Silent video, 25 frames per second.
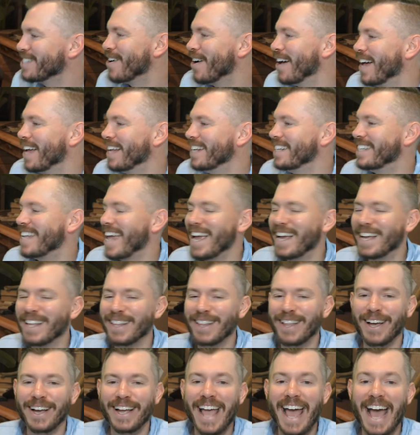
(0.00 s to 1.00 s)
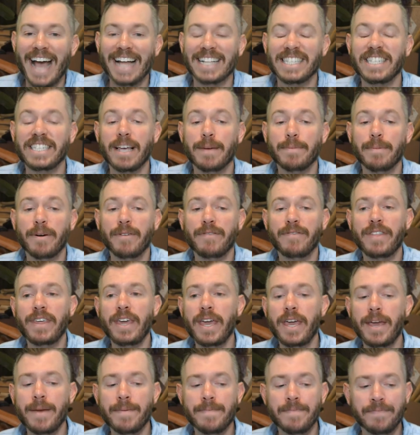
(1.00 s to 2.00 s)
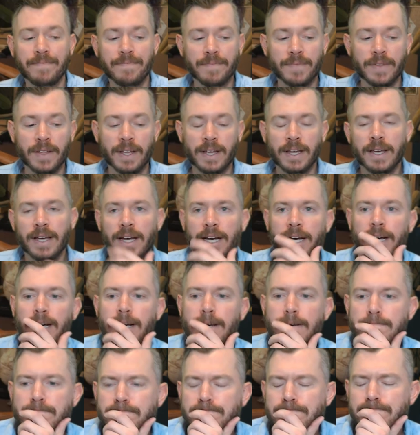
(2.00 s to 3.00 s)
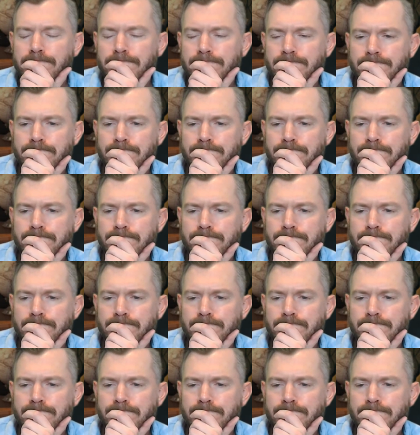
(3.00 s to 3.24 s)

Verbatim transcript: go ahead and take a look at some of the um,